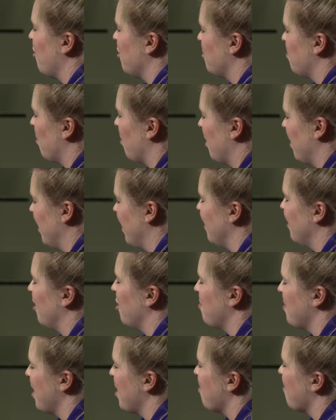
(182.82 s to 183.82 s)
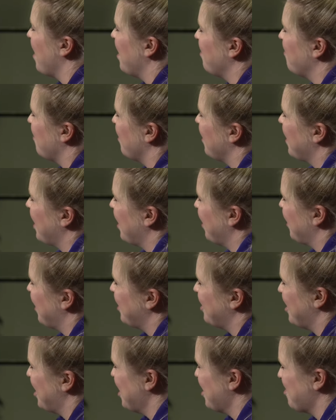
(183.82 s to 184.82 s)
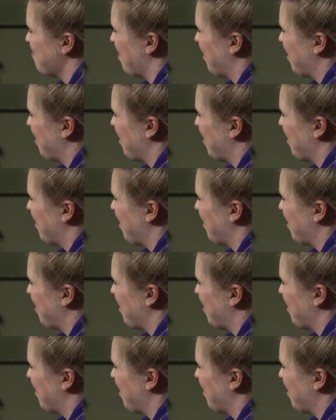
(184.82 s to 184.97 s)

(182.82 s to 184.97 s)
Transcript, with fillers: was born, and there'll be a win for the year that she is